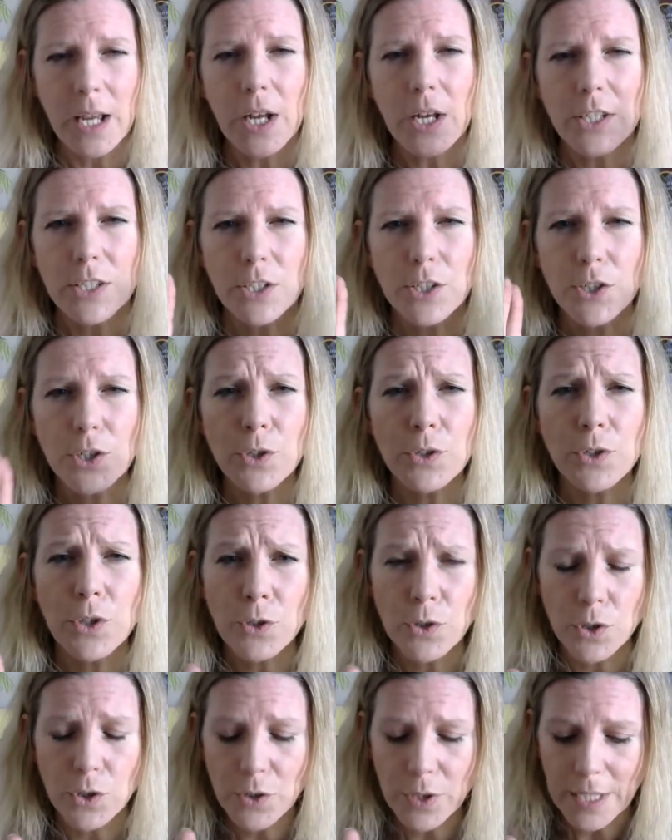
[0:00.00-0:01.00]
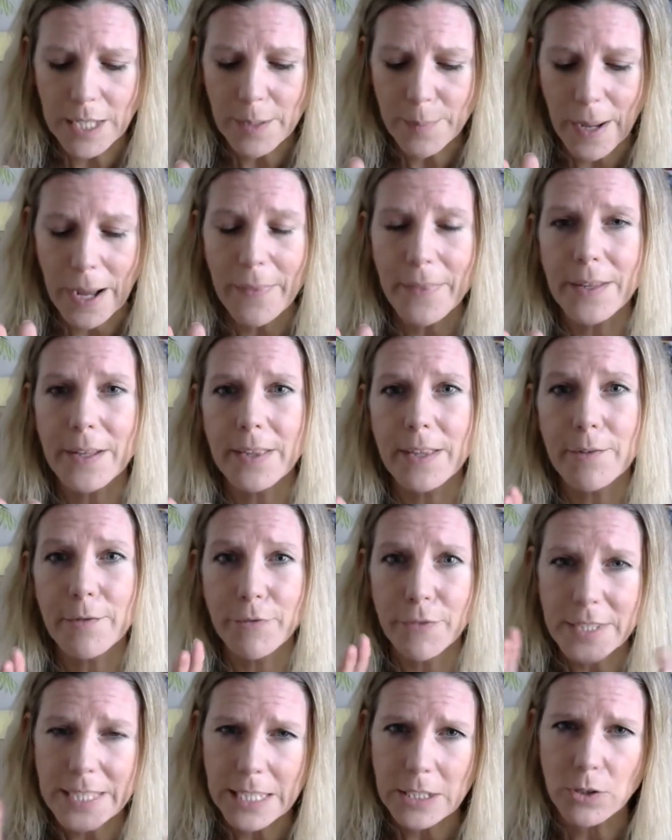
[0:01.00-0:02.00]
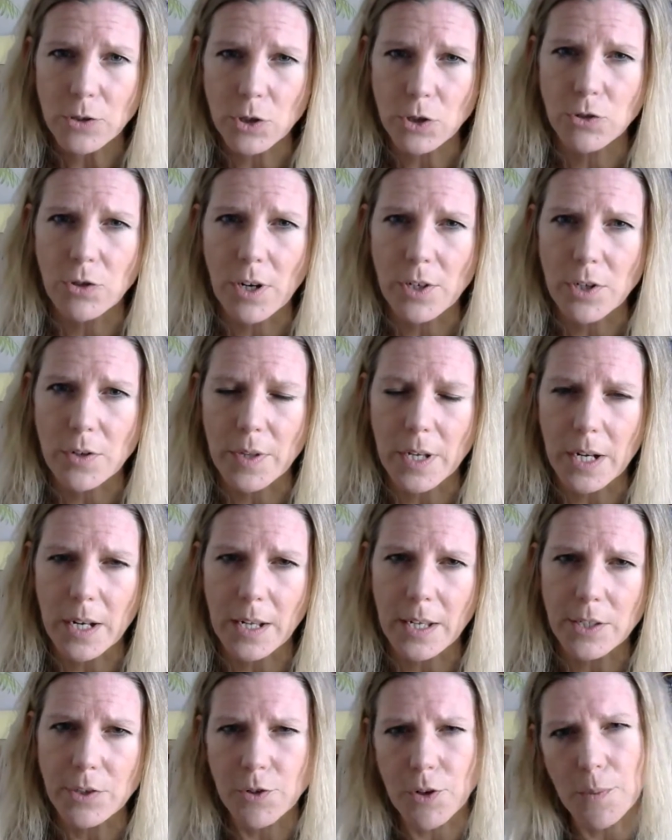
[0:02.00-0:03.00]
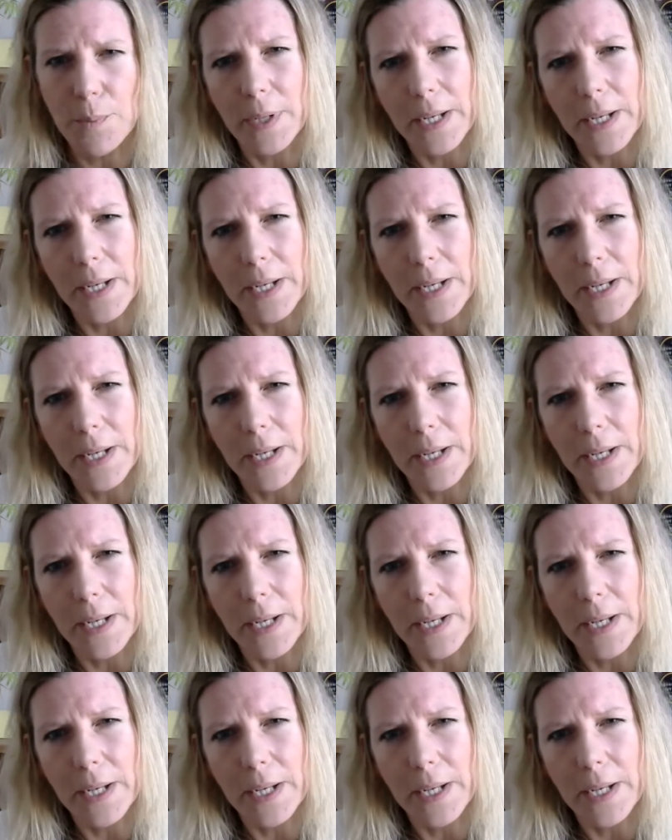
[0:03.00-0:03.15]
So do think about the physical structure of the classroom,